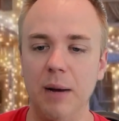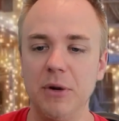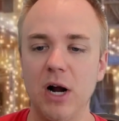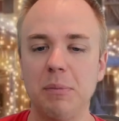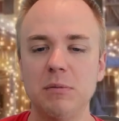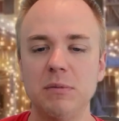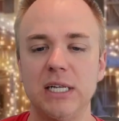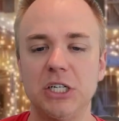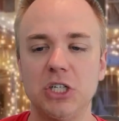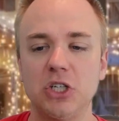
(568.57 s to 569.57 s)
Your
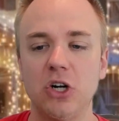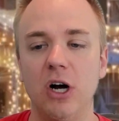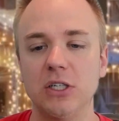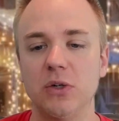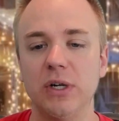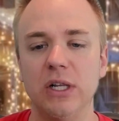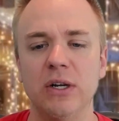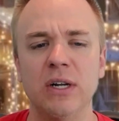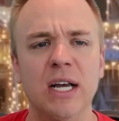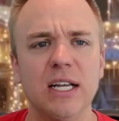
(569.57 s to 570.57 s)
optimization should also
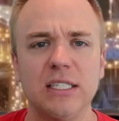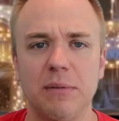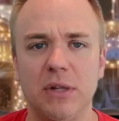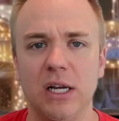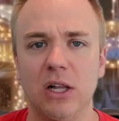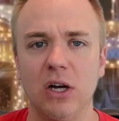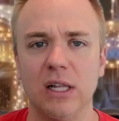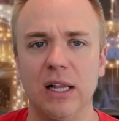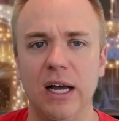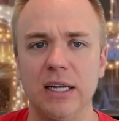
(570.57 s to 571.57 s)
include something along
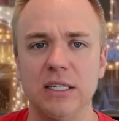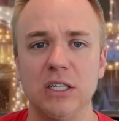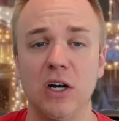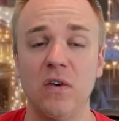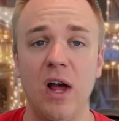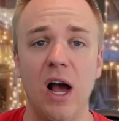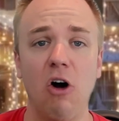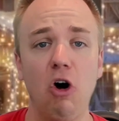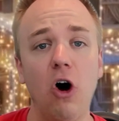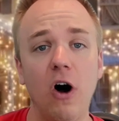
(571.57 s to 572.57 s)
the lines of
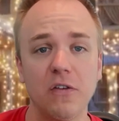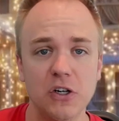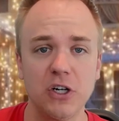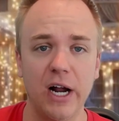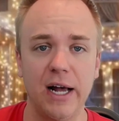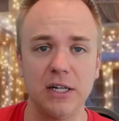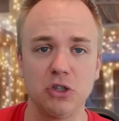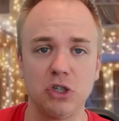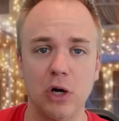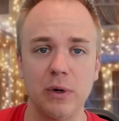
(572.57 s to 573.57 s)
how often your ads
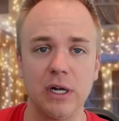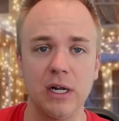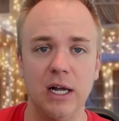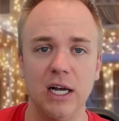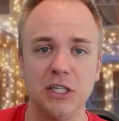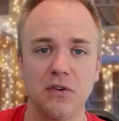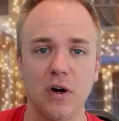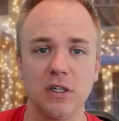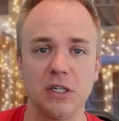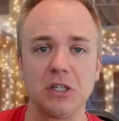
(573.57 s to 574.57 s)
are showing, as
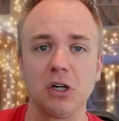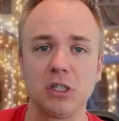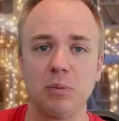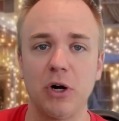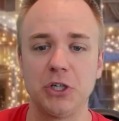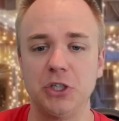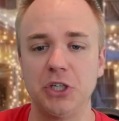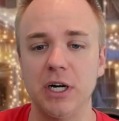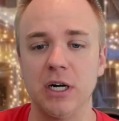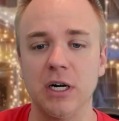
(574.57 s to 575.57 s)
far as the search impression
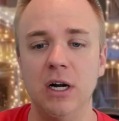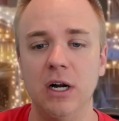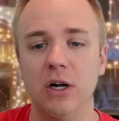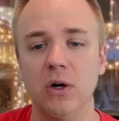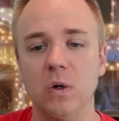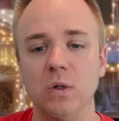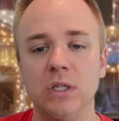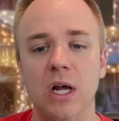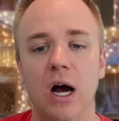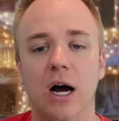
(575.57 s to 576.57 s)
share
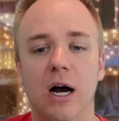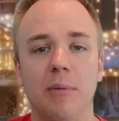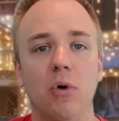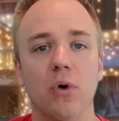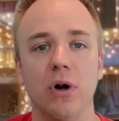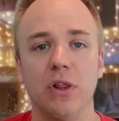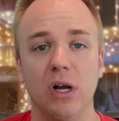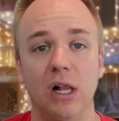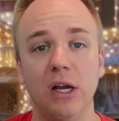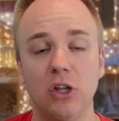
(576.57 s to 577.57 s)
goes, or the
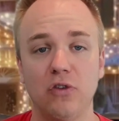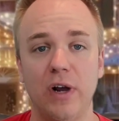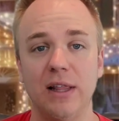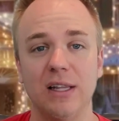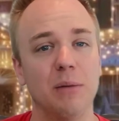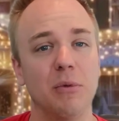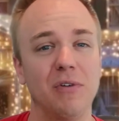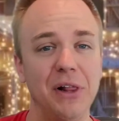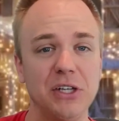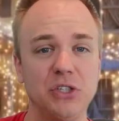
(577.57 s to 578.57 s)
click-through rate, the number
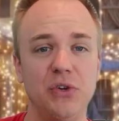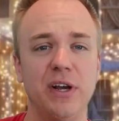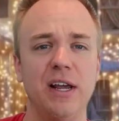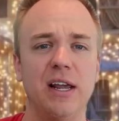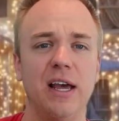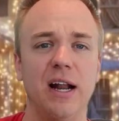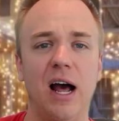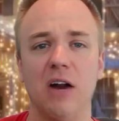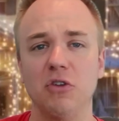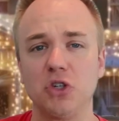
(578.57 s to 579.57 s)
of clicks you get
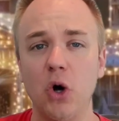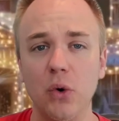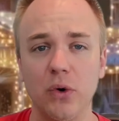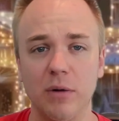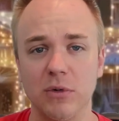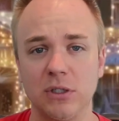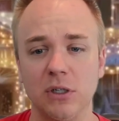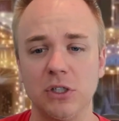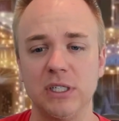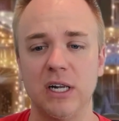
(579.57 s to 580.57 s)
out of the total number of
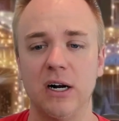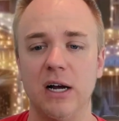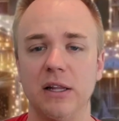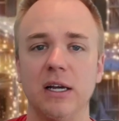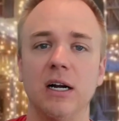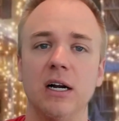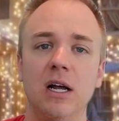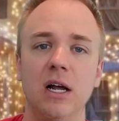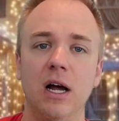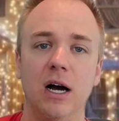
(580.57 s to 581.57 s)
searches that are out there.
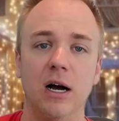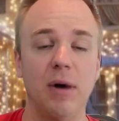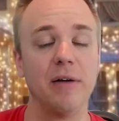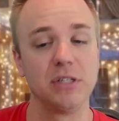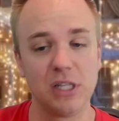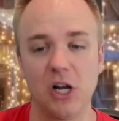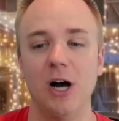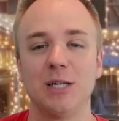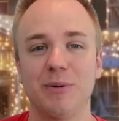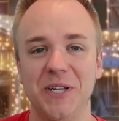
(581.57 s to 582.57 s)
Obviously, the
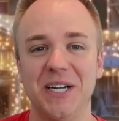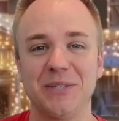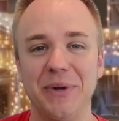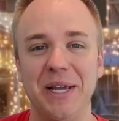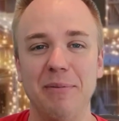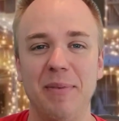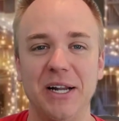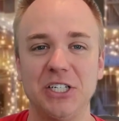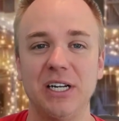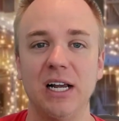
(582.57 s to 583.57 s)
cost per lead, as we keep
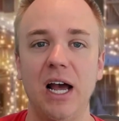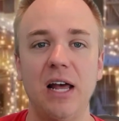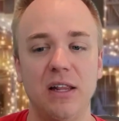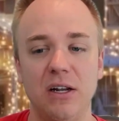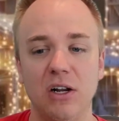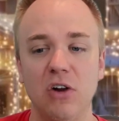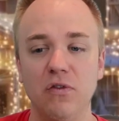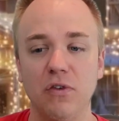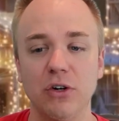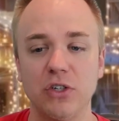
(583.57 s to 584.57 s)
mentioning, and then
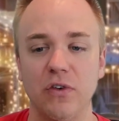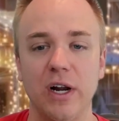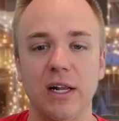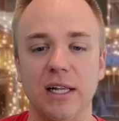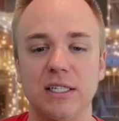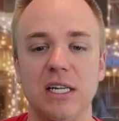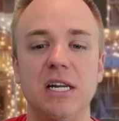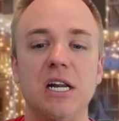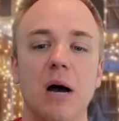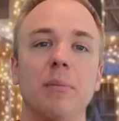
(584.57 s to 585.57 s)
conversion rate. That's the
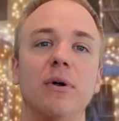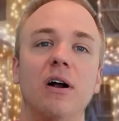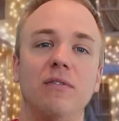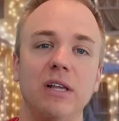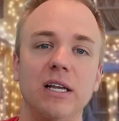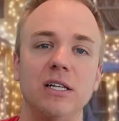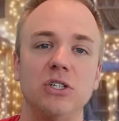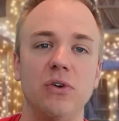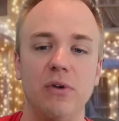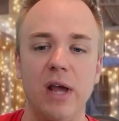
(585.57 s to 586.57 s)
number of
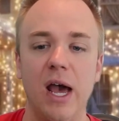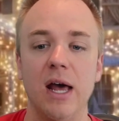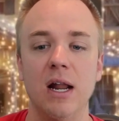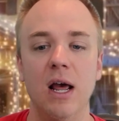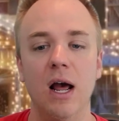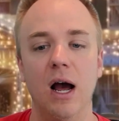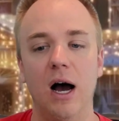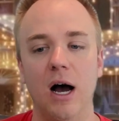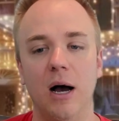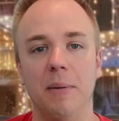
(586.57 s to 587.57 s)
leads you get
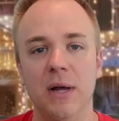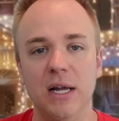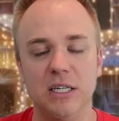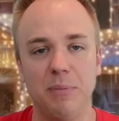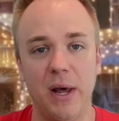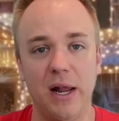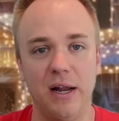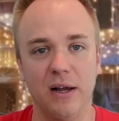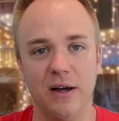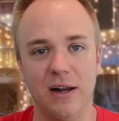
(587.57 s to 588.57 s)

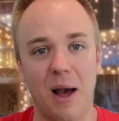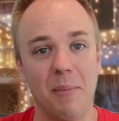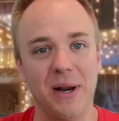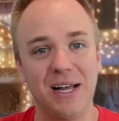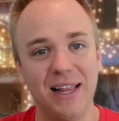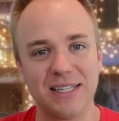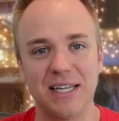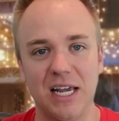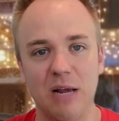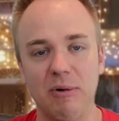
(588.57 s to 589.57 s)
depending on how many clicks
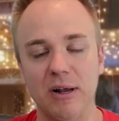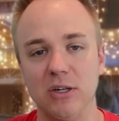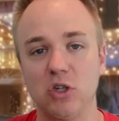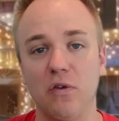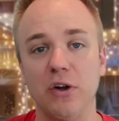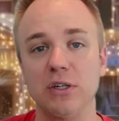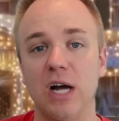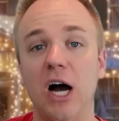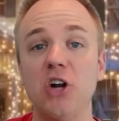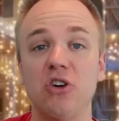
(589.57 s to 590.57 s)
they came in. So if there's
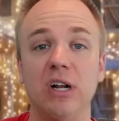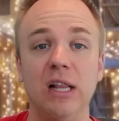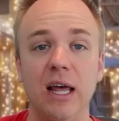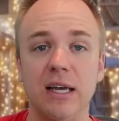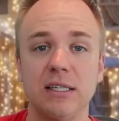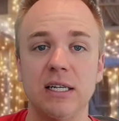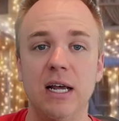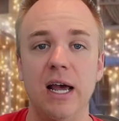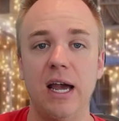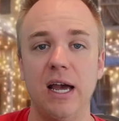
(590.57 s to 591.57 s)
100 clicks
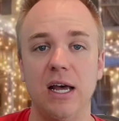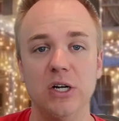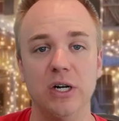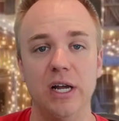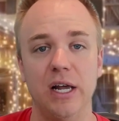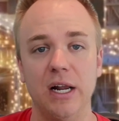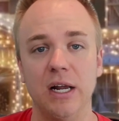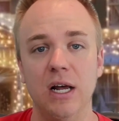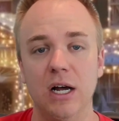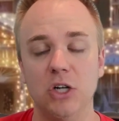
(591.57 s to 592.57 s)
and you're
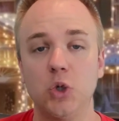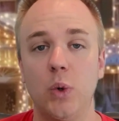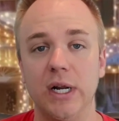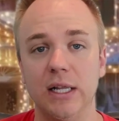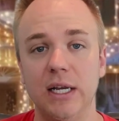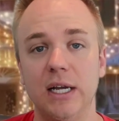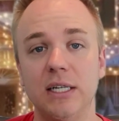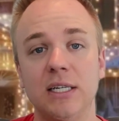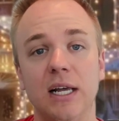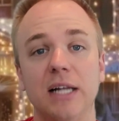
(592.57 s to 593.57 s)
getting 20
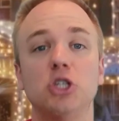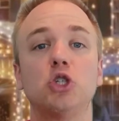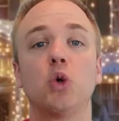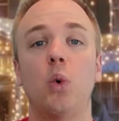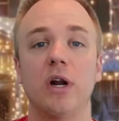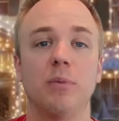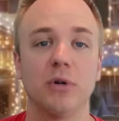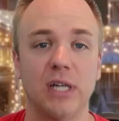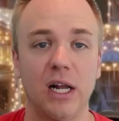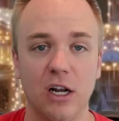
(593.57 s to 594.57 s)
leads, that's a
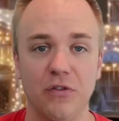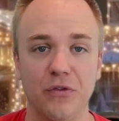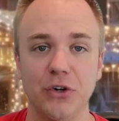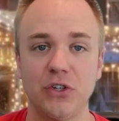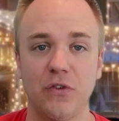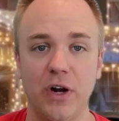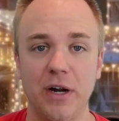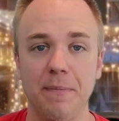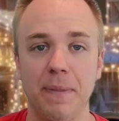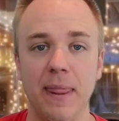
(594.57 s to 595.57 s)
20% conversion rate.